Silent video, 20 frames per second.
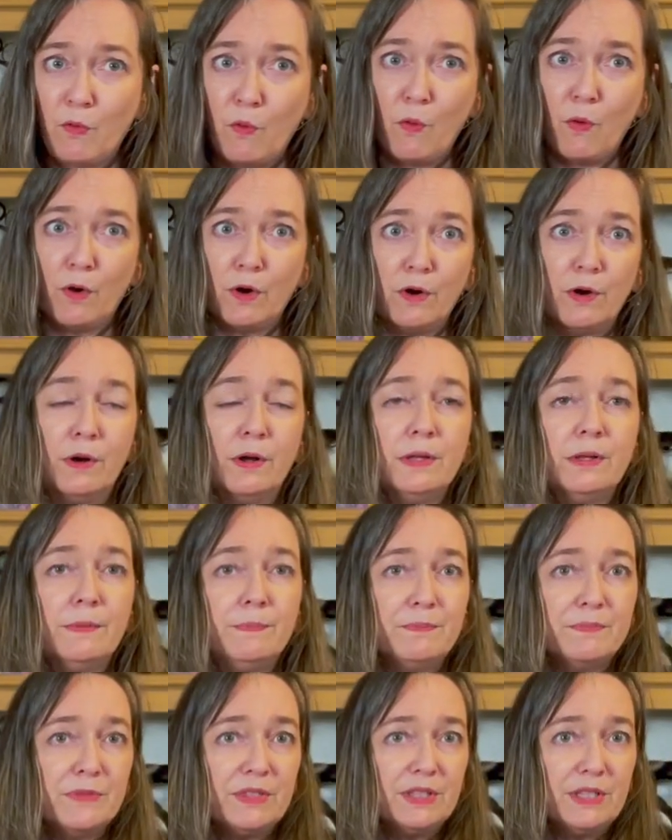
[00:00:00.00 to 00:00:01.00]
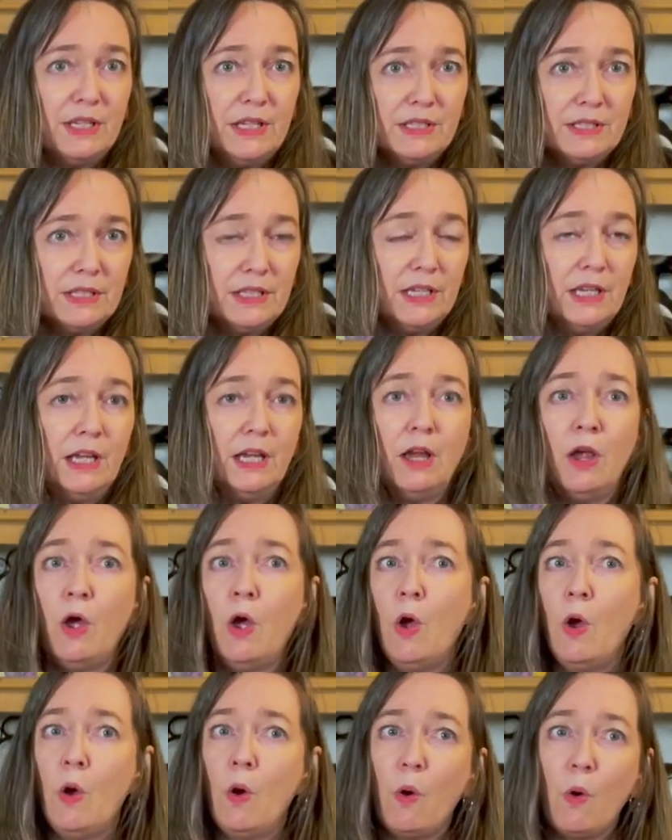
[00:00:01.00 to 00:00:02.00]
for seasoning
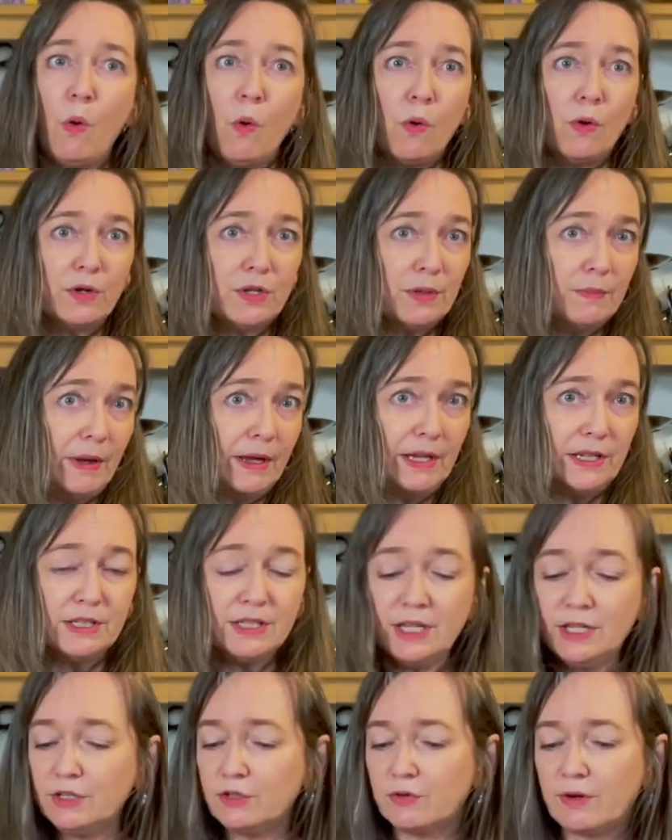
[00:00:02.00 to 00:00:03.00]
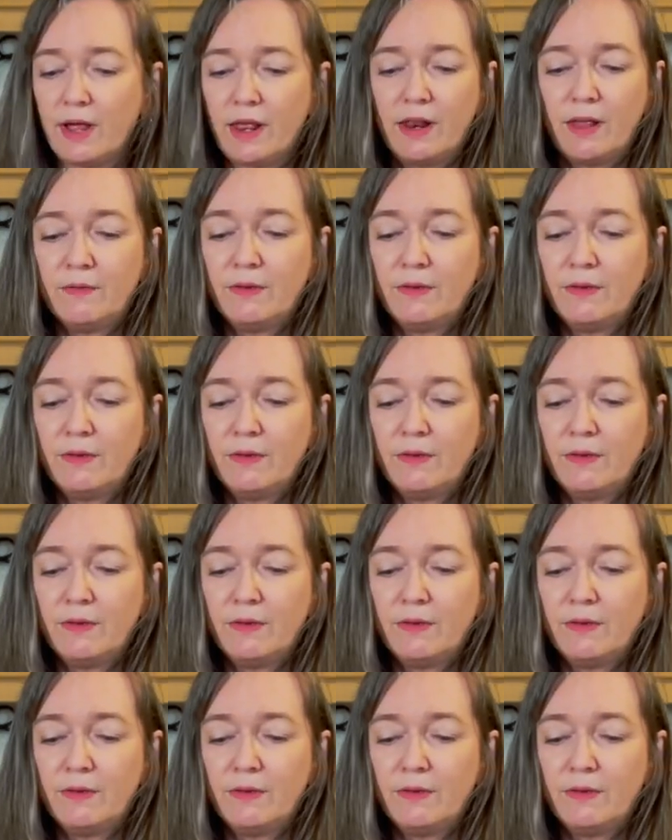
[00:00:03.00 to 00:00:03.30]
or to make a tincture out